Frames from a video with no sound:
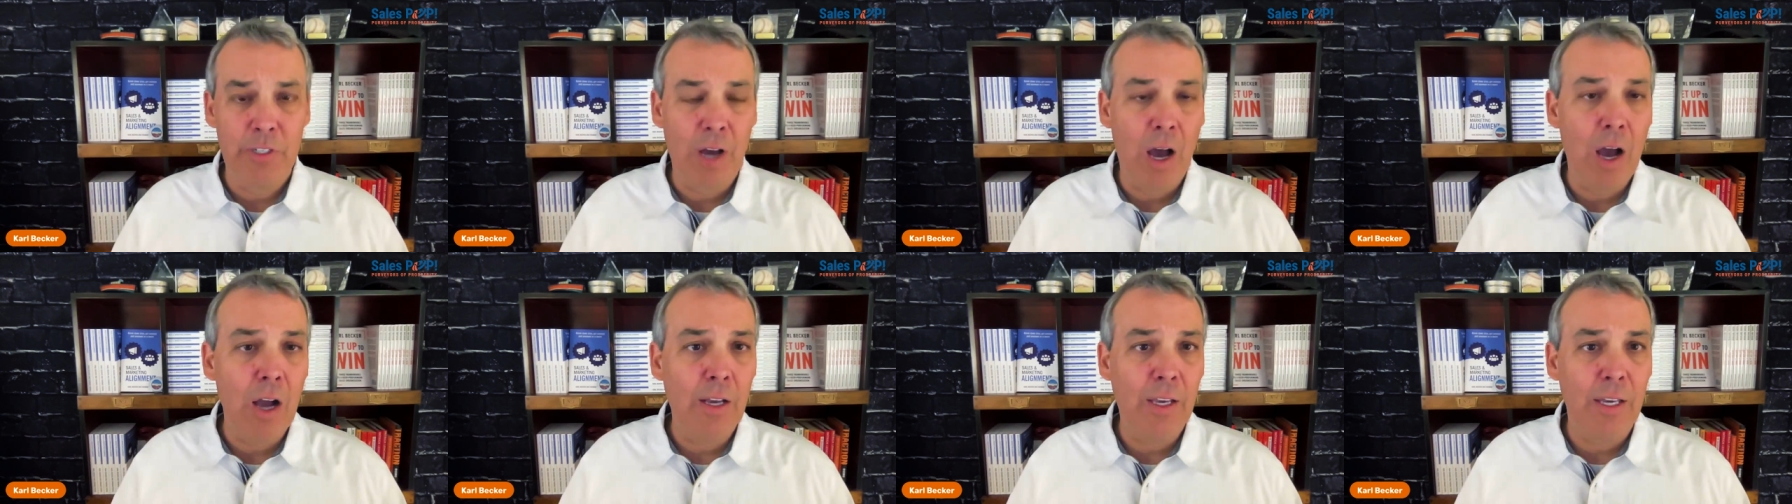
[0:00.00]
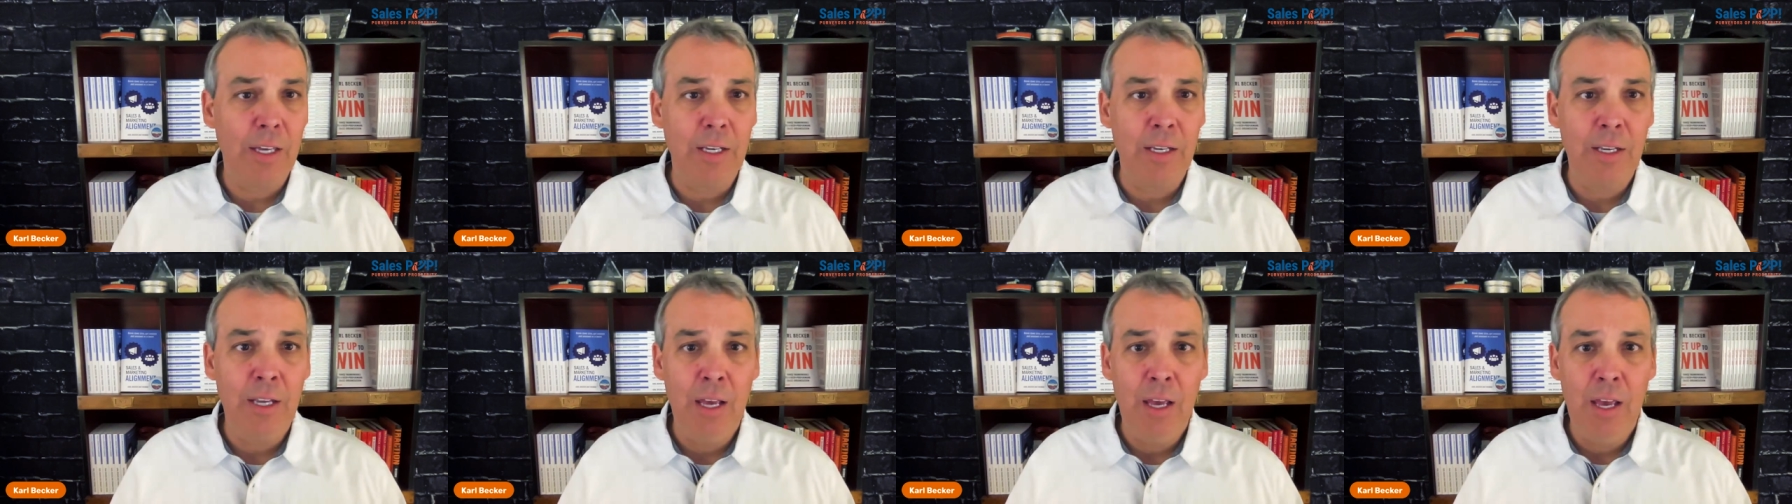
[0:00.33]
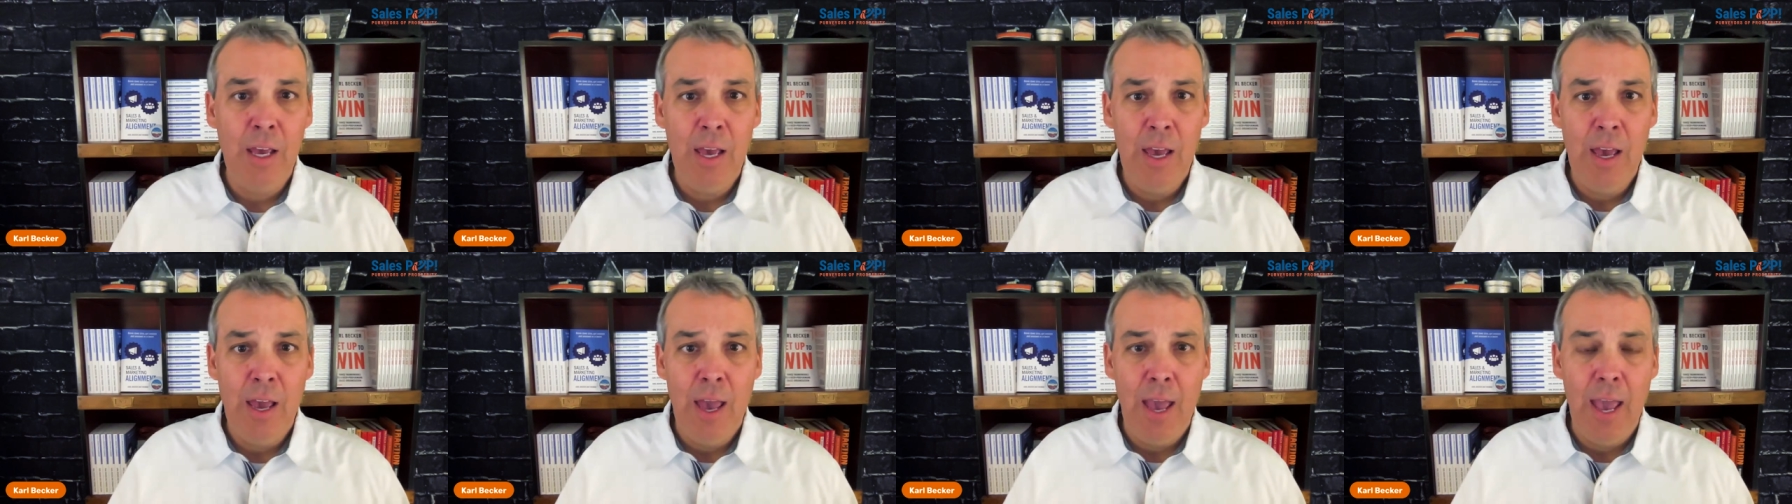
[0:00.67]
talking.
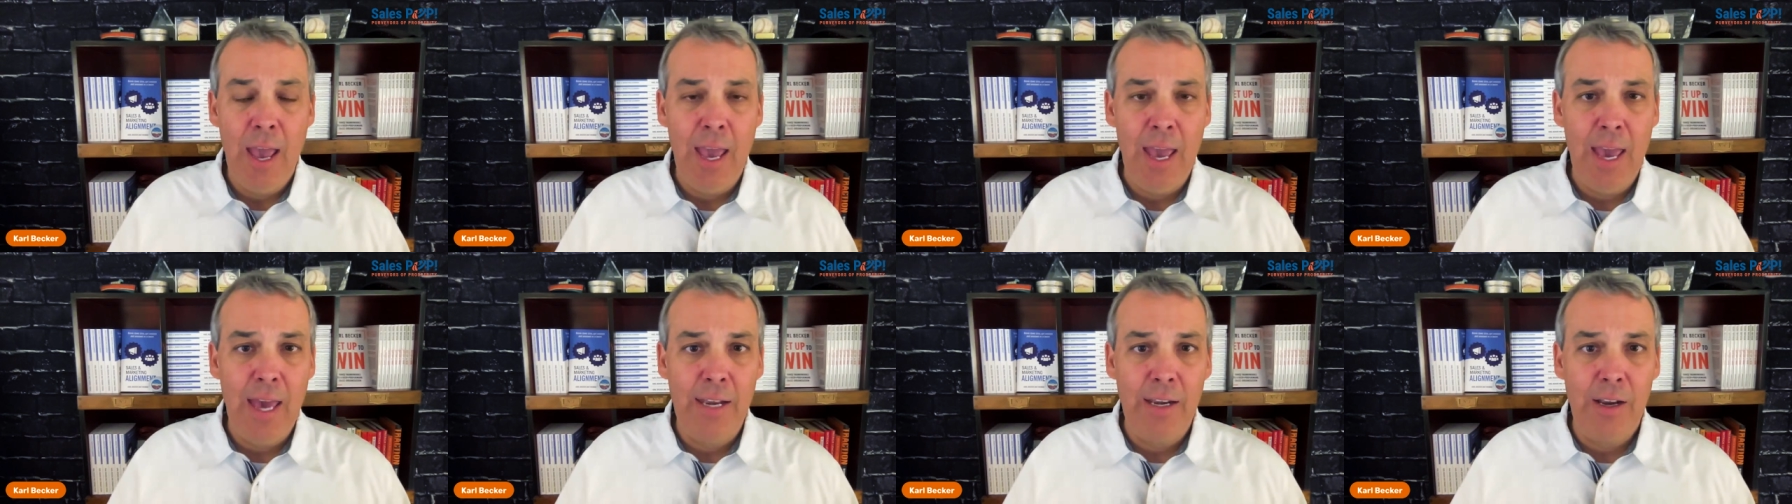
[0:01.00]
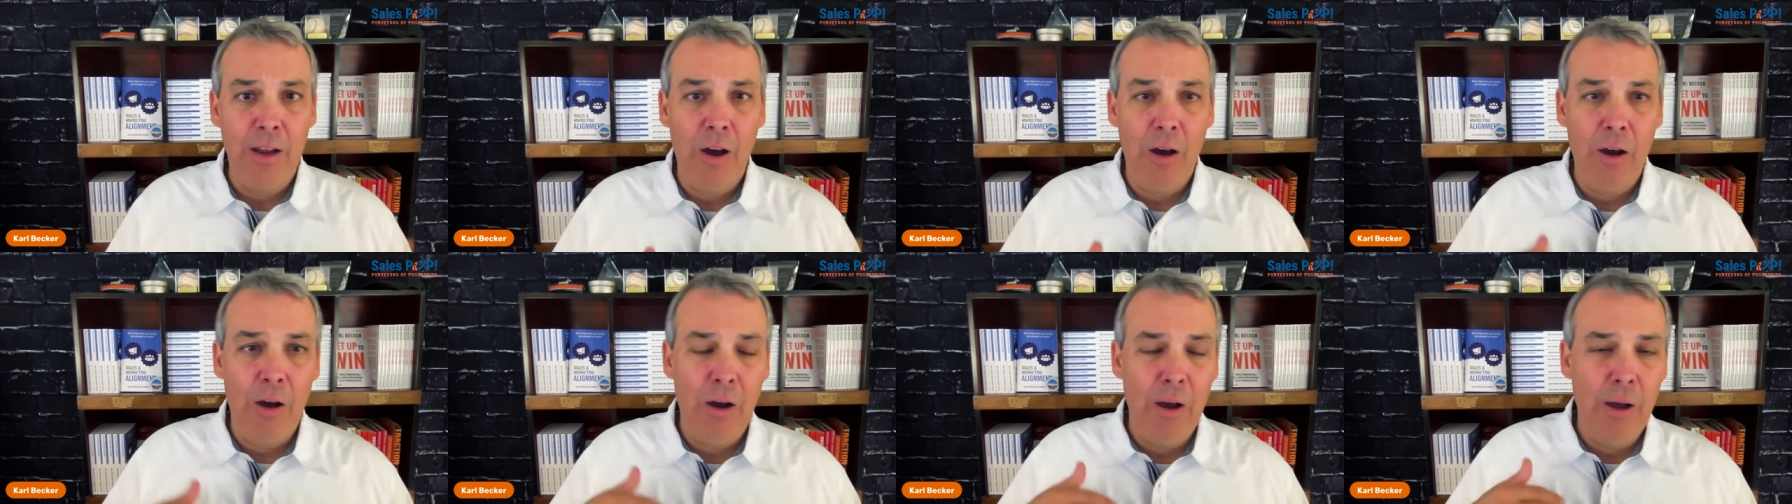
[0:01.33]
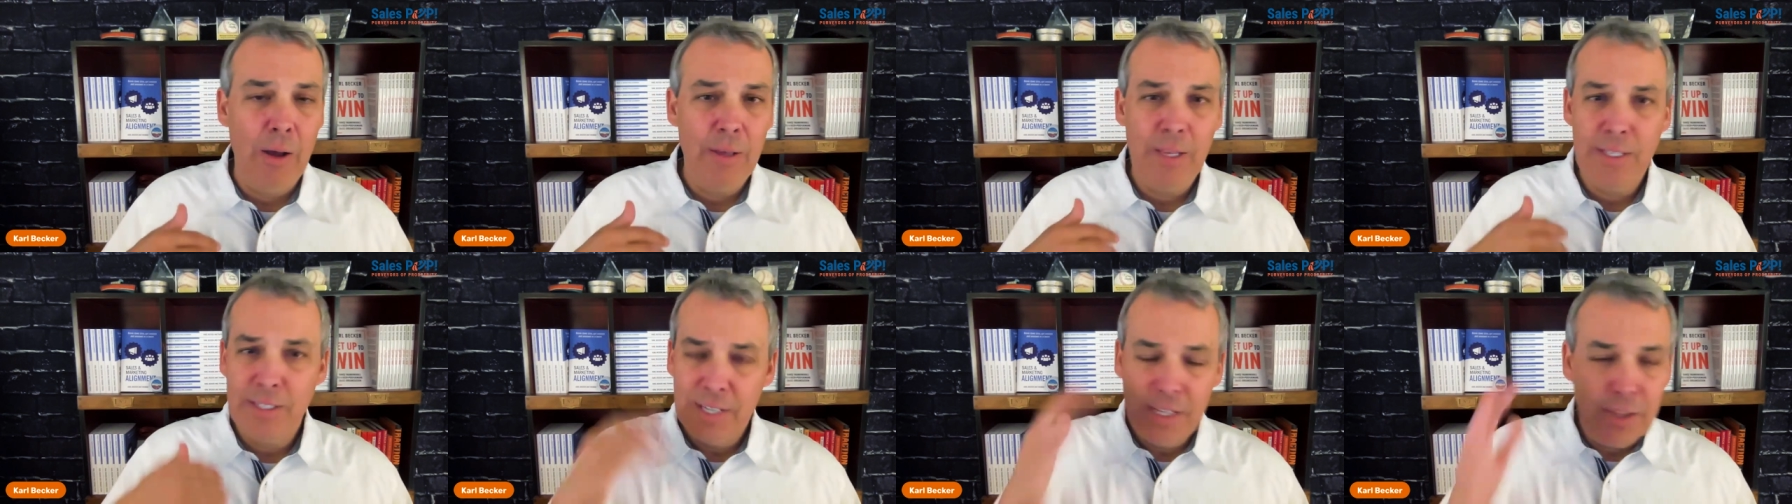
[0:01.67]
And
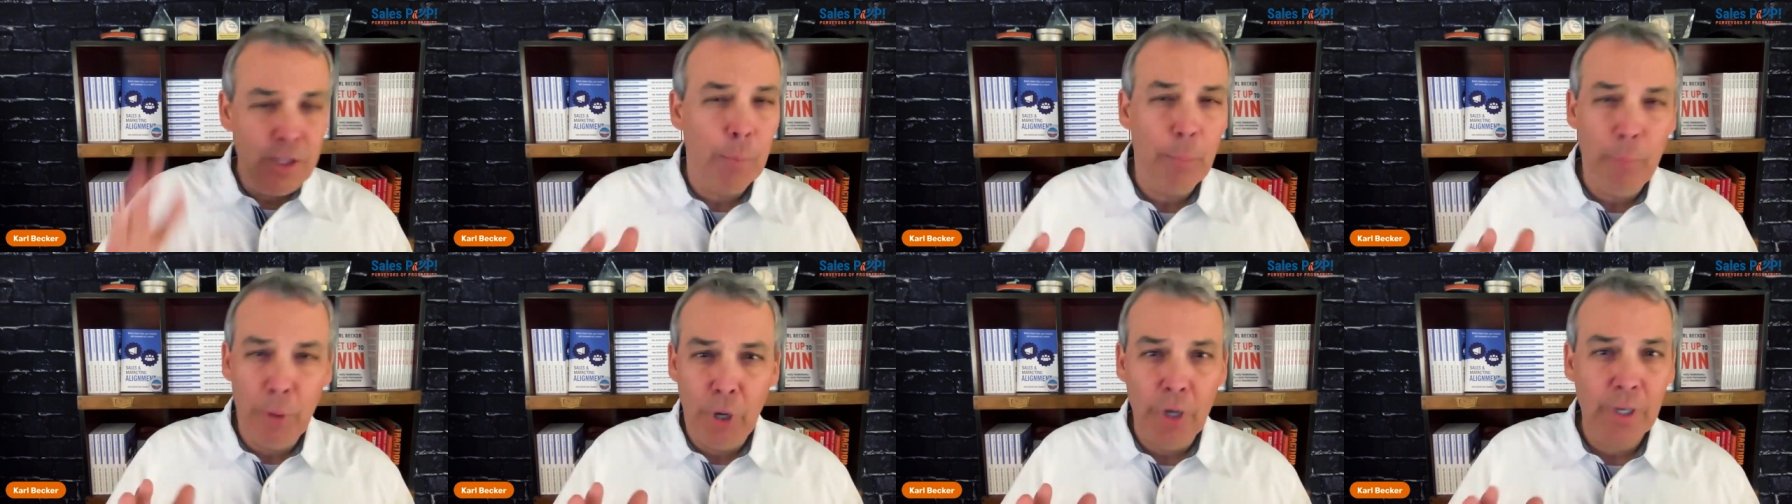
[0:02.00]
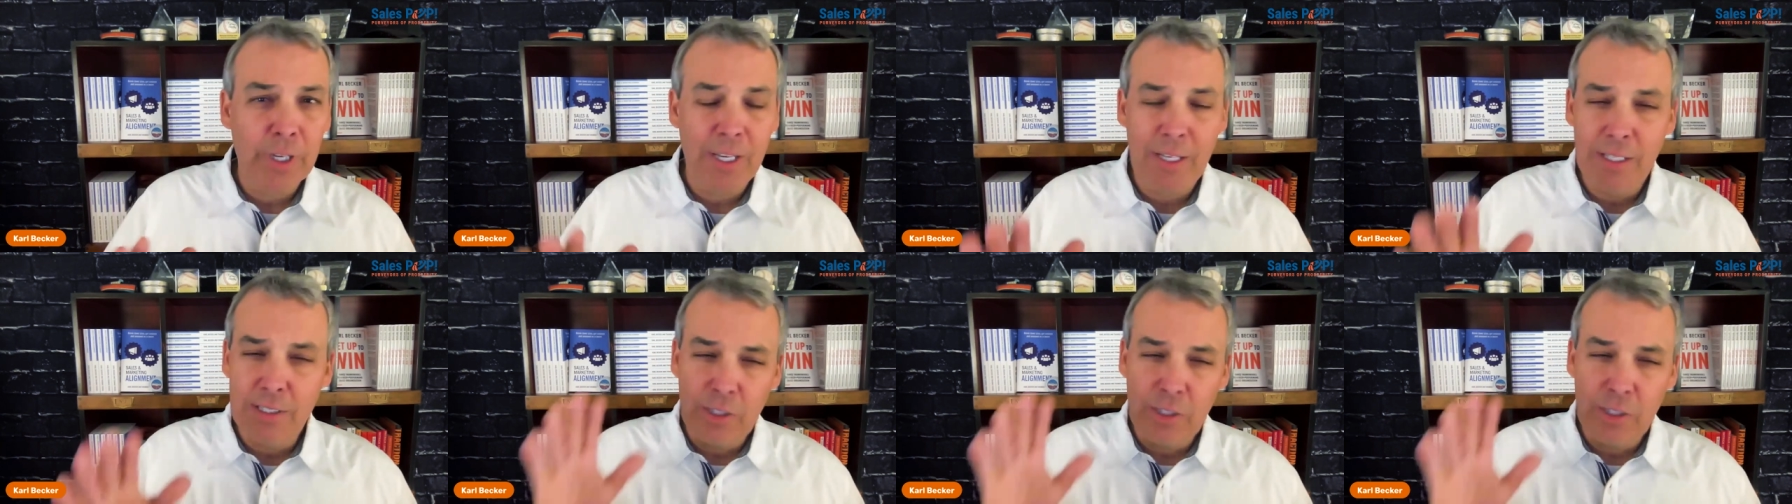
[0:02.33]
it's in the book.